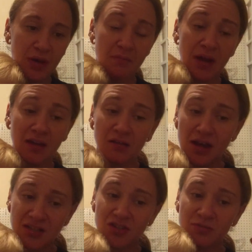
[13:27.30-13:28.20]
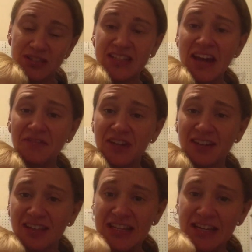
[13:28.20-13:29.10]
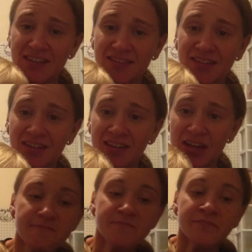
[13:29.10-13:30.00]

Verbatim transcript: but my colostrum is definitely in.